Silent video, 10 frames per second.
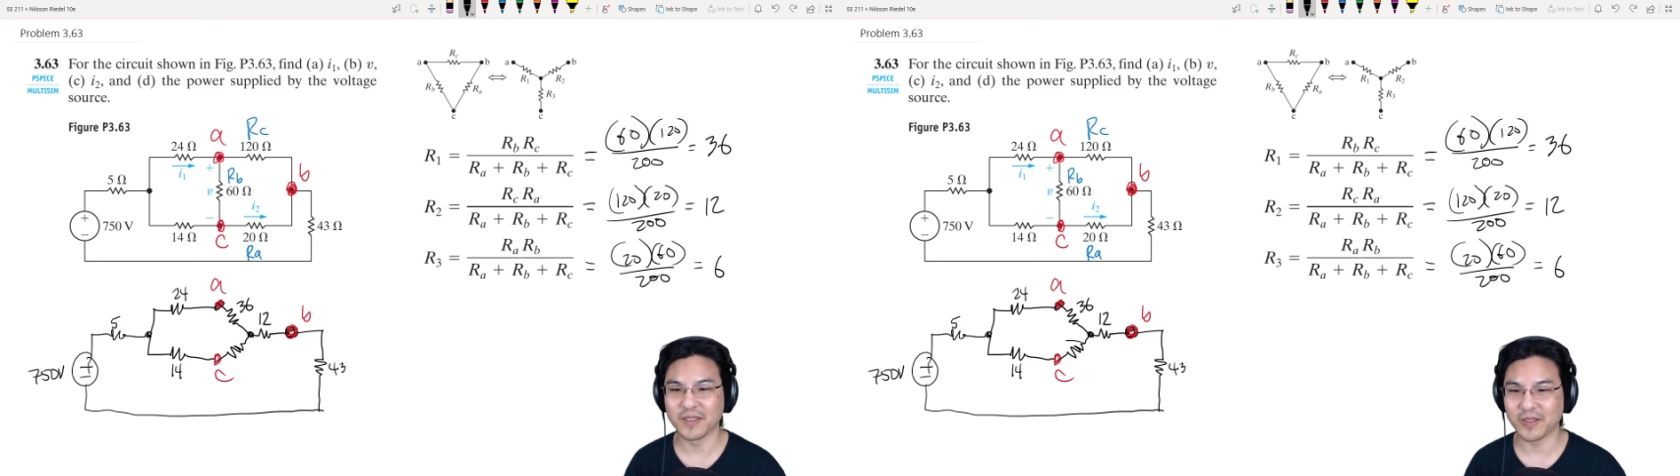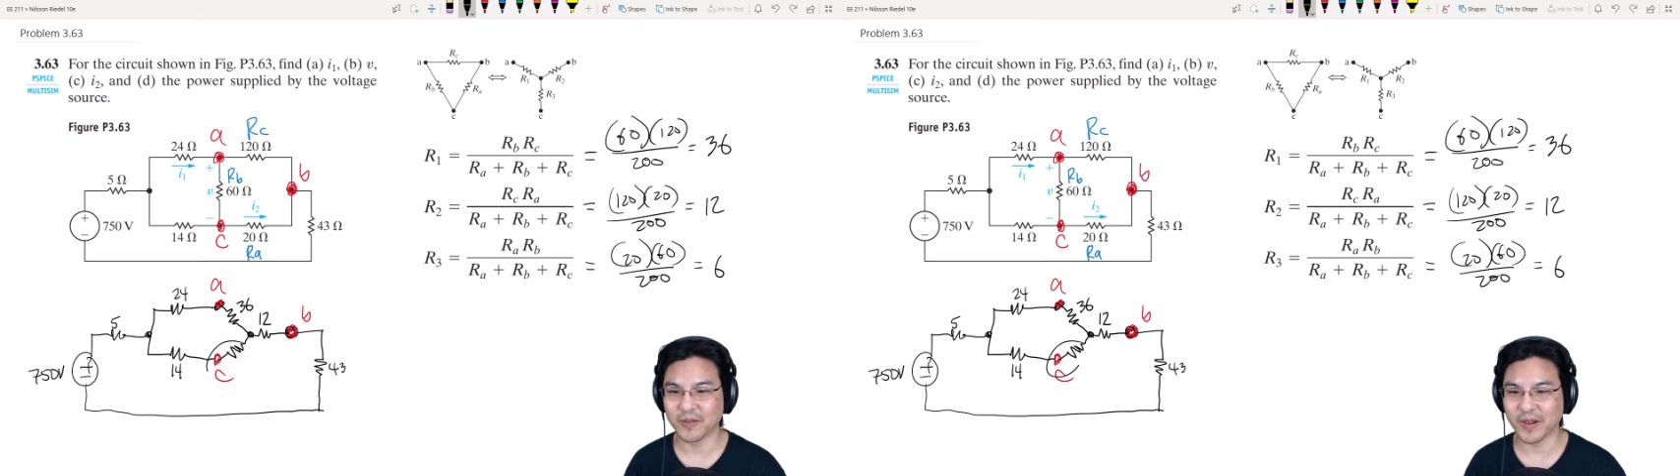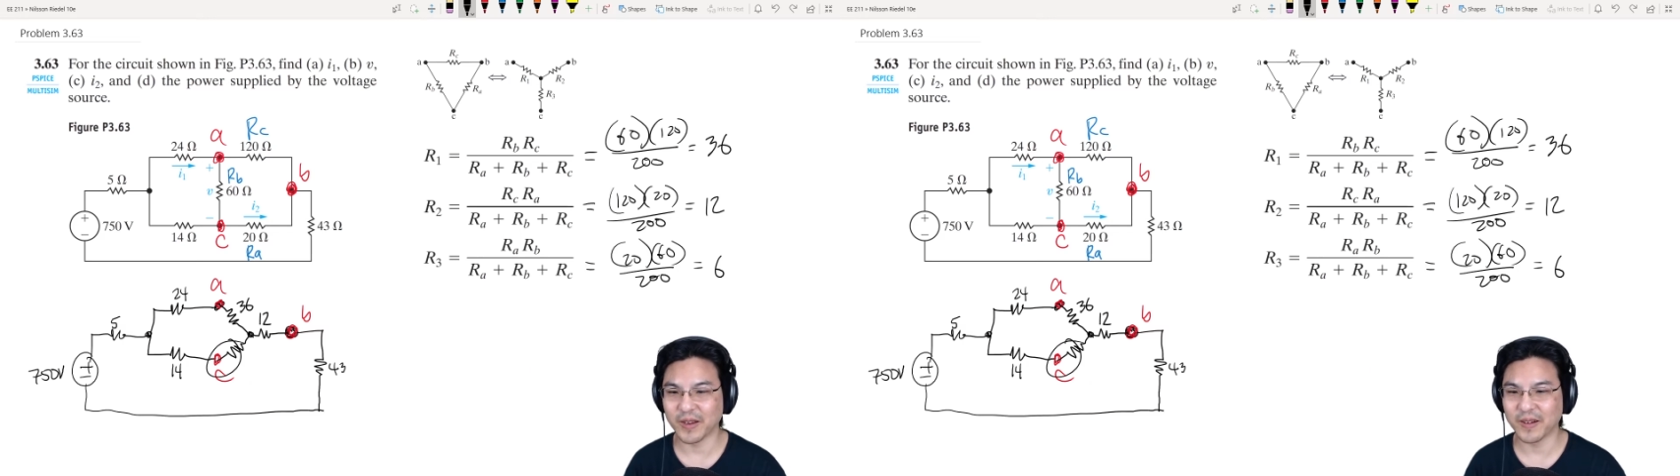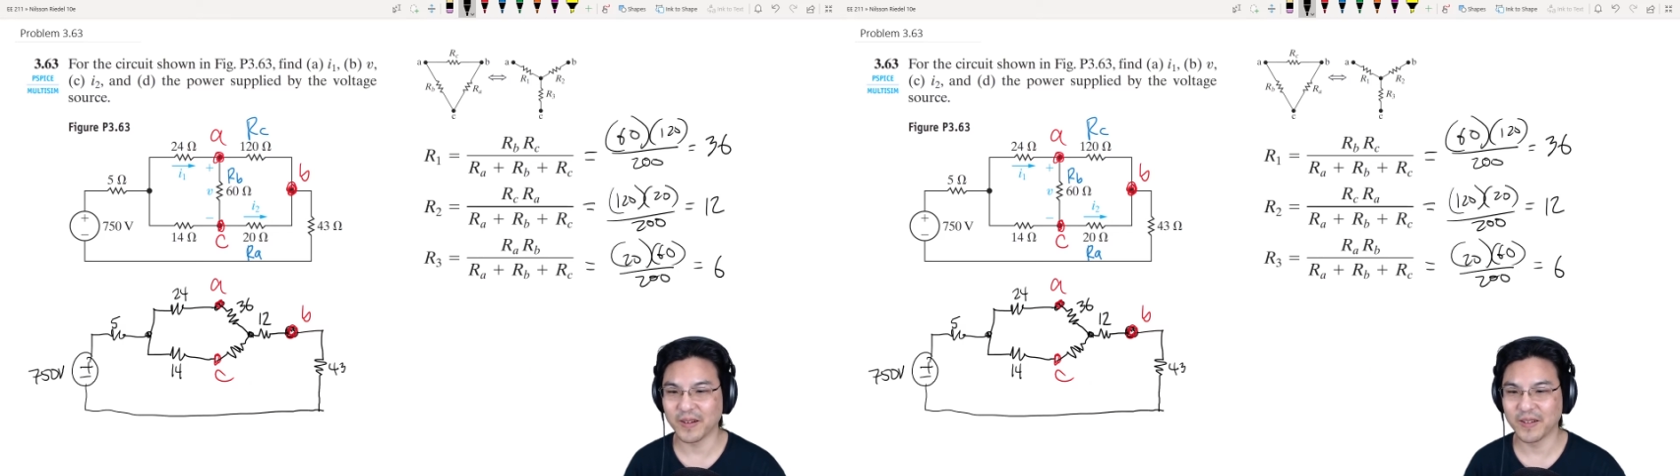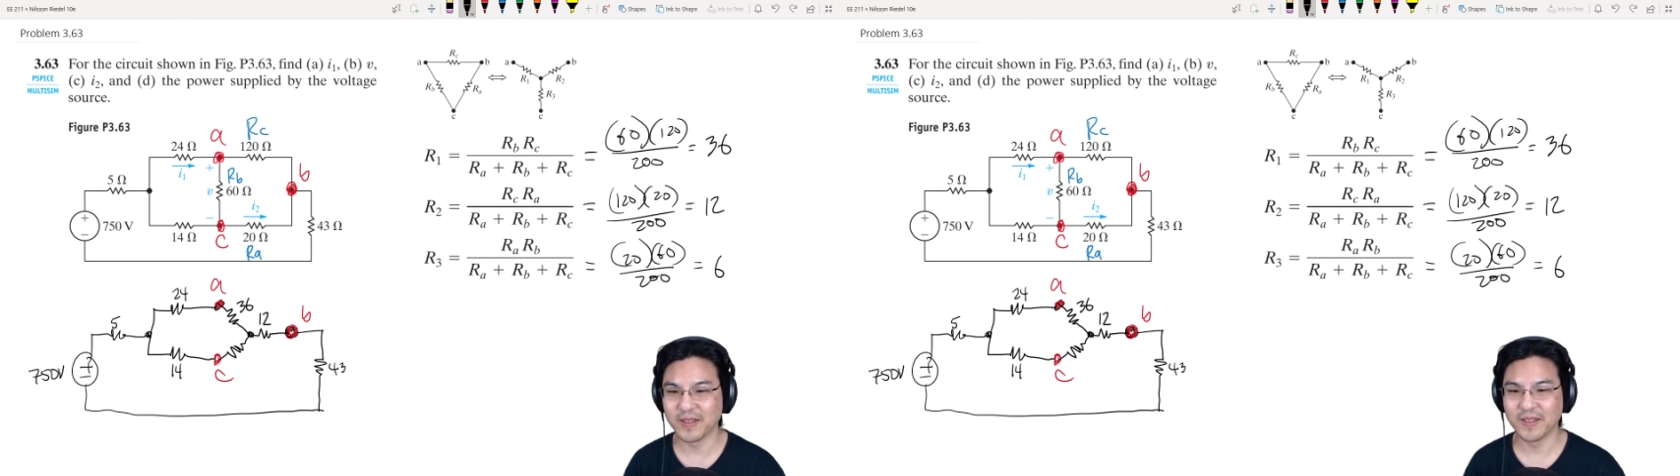so right
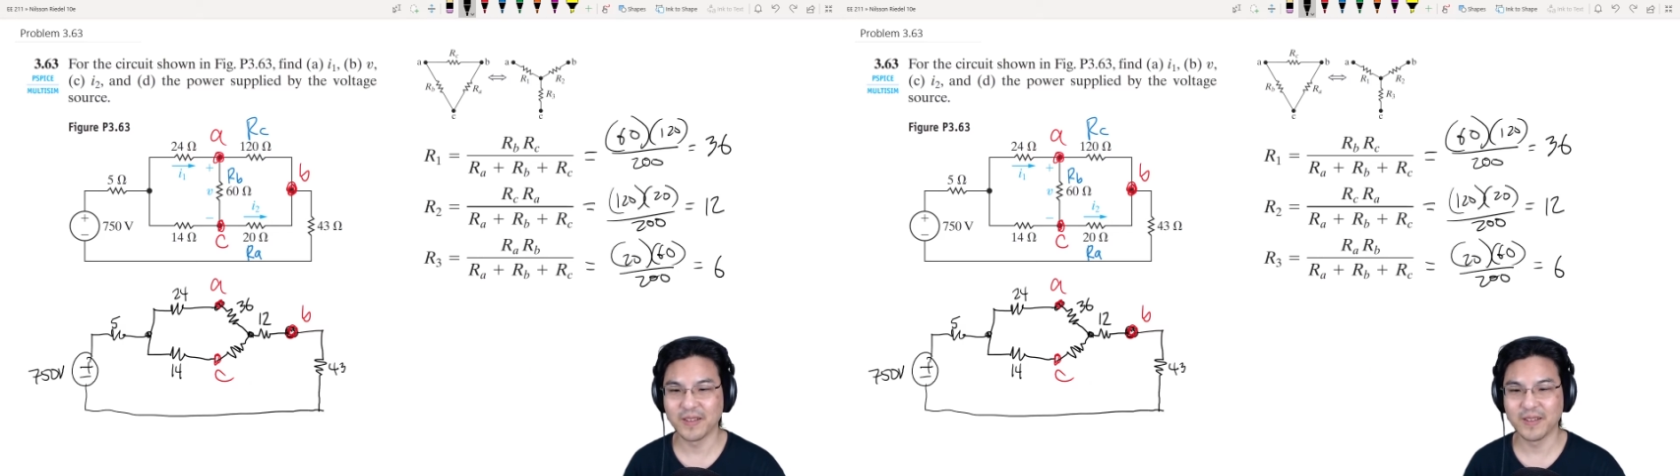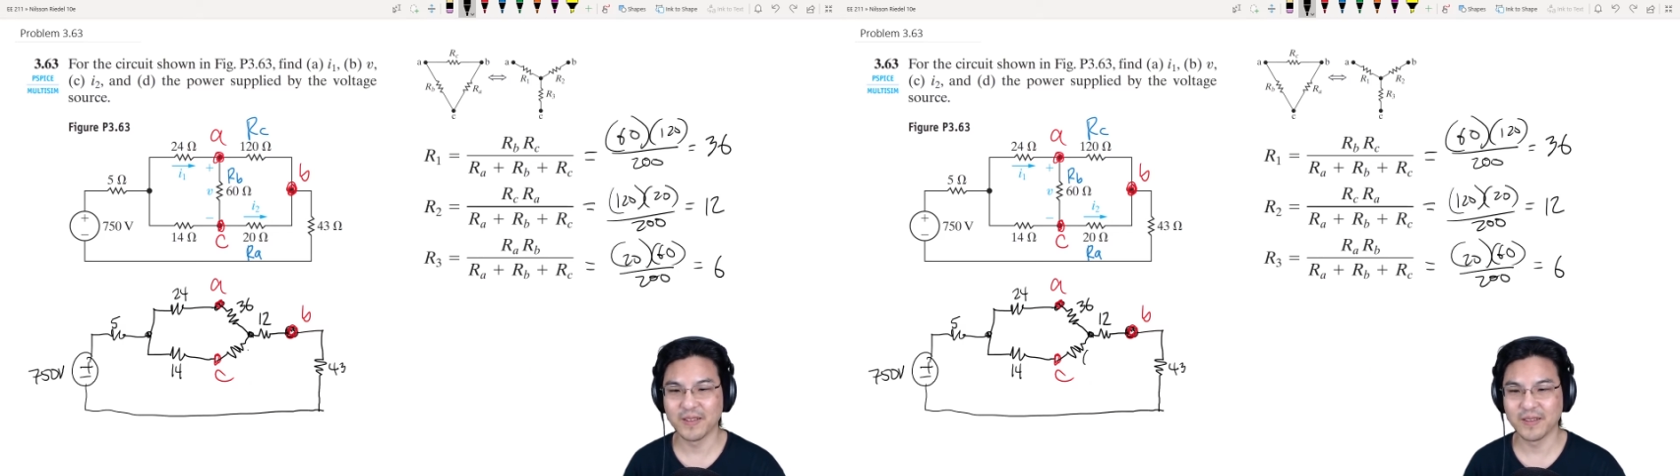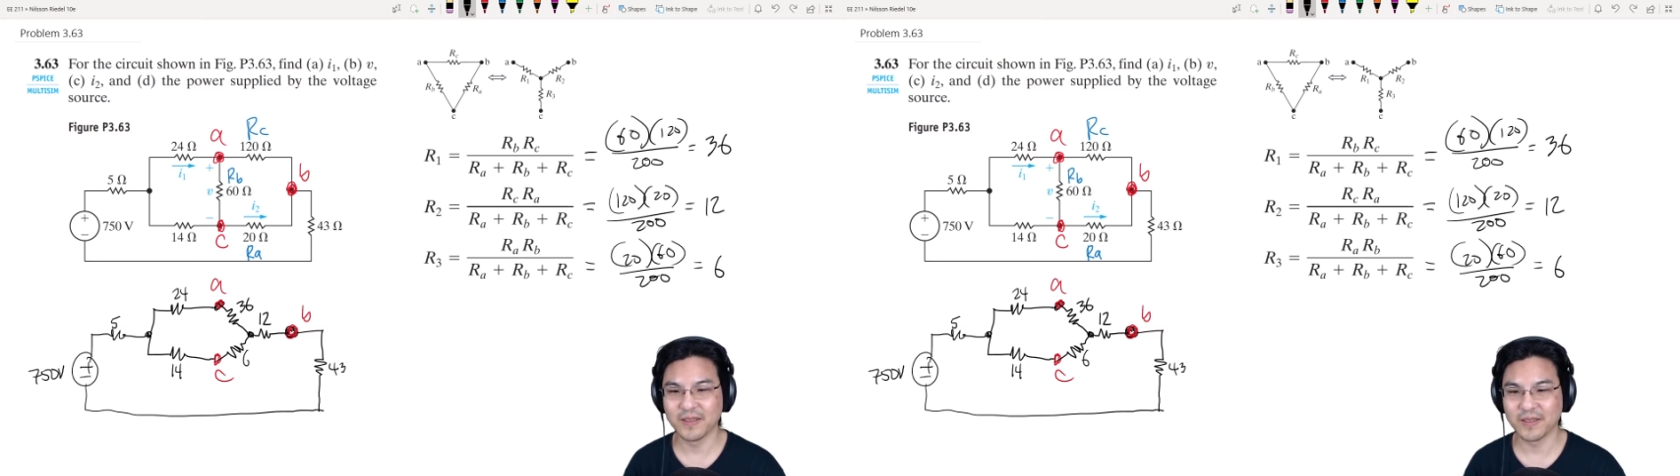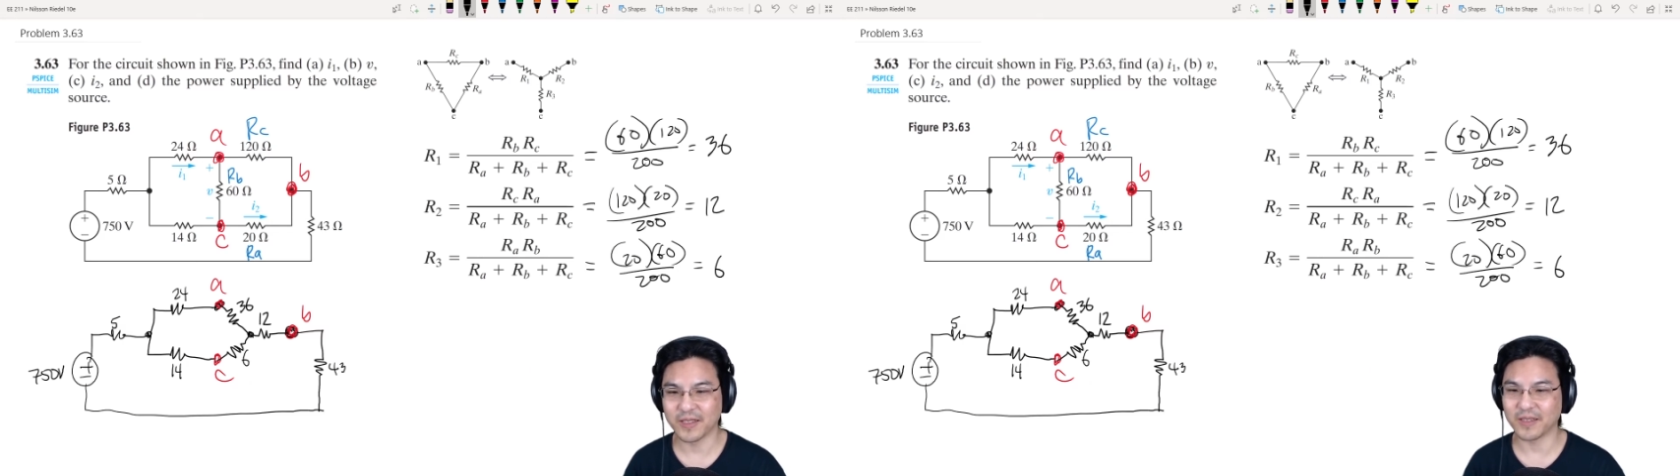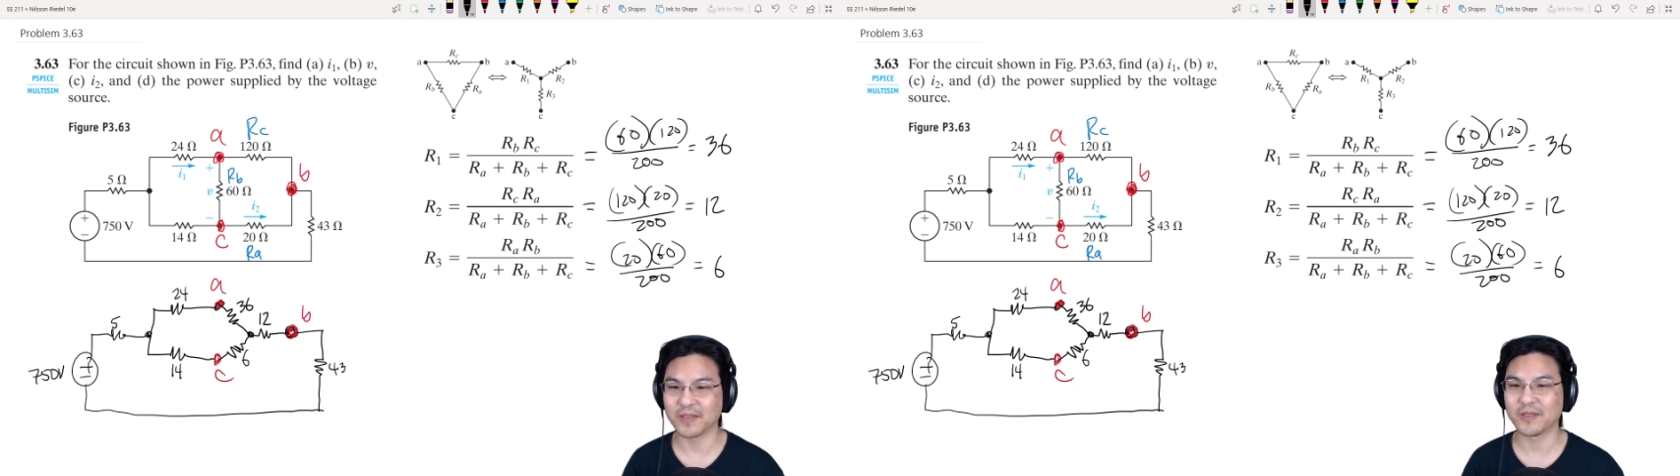here,
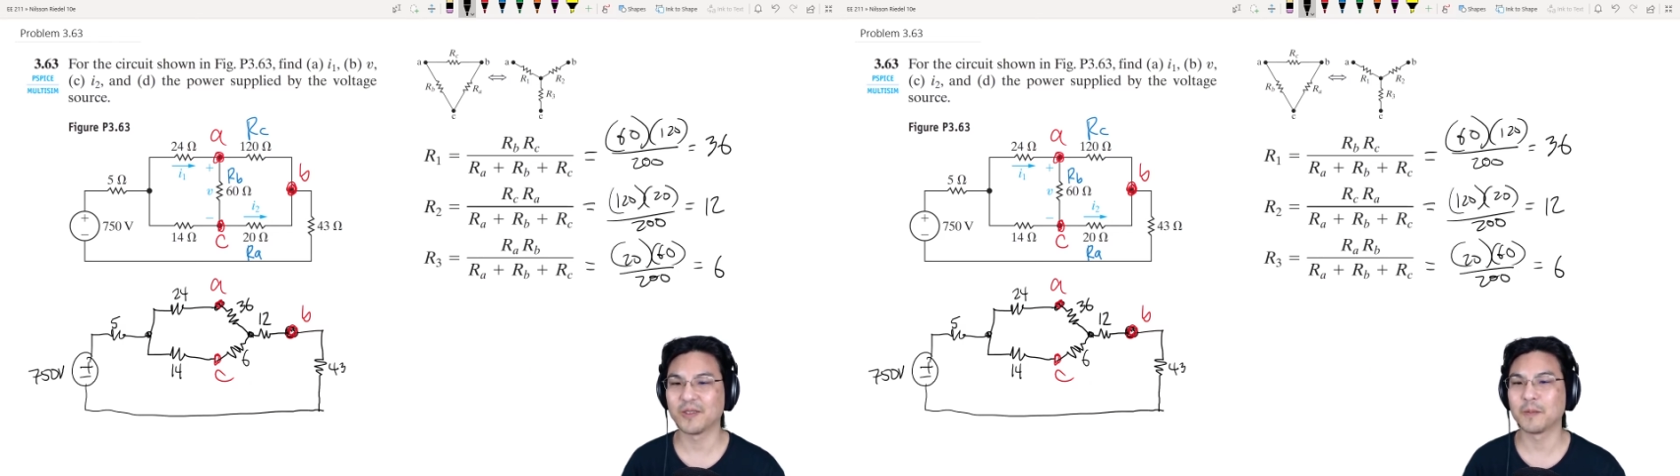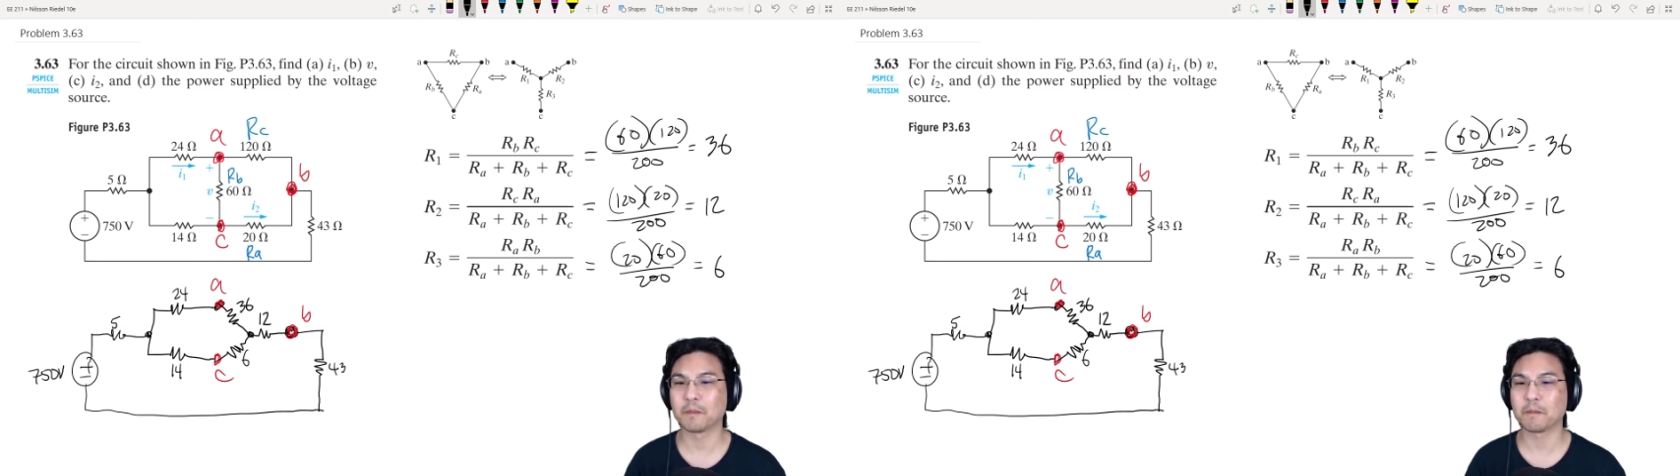6